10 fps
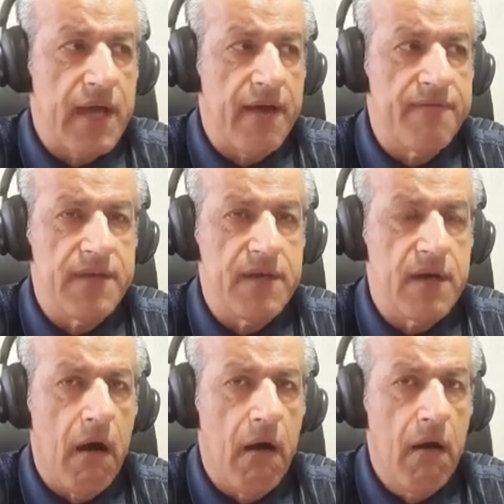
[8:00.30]

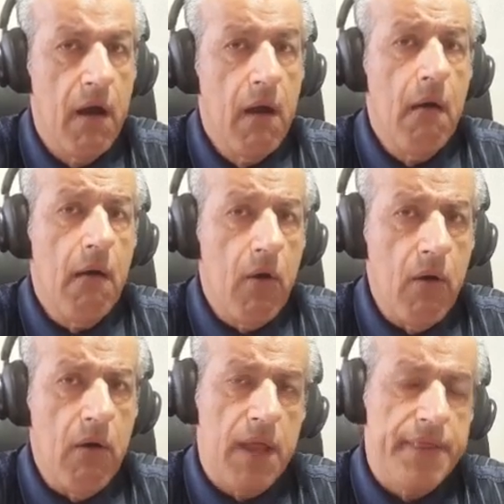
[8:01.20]
VR. Or
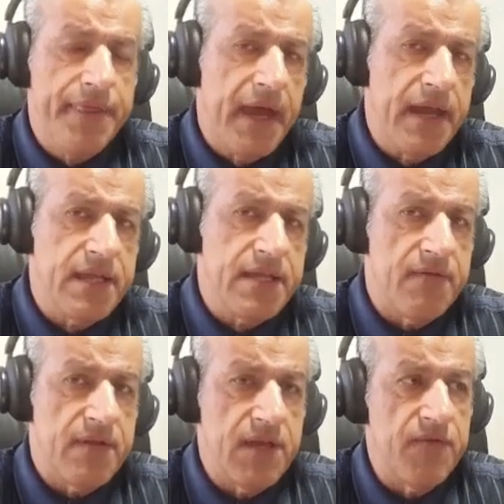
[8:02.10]
alternatively,
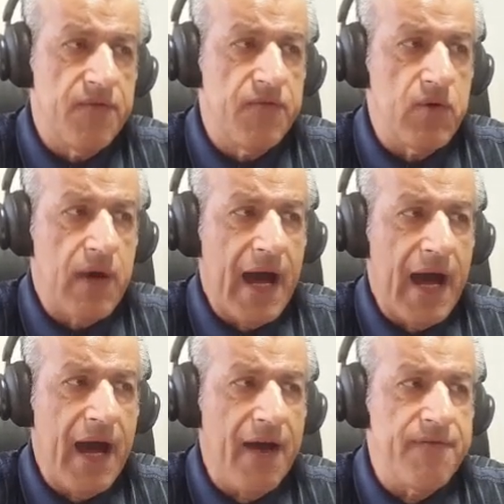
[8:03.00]
if you have a
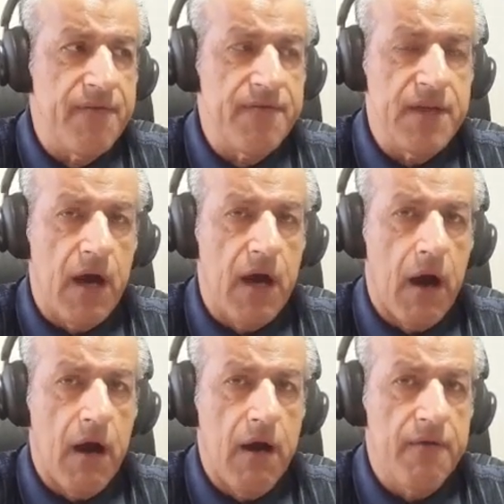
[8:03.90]
VR
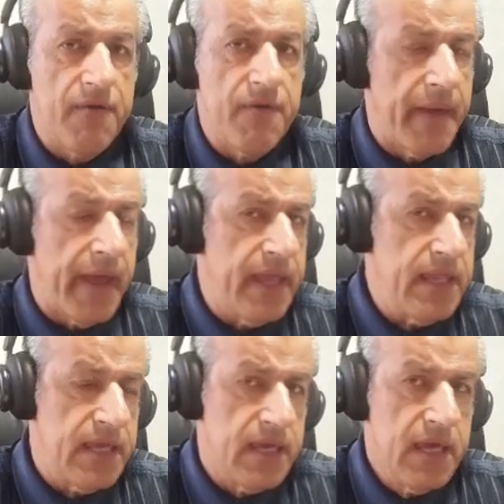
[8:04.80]
from any
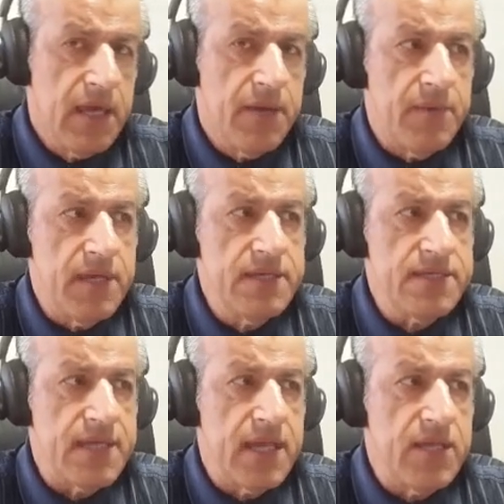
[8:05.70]
means, then you
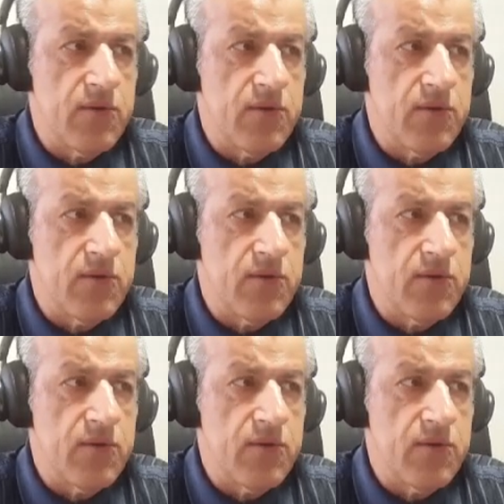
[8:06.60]
can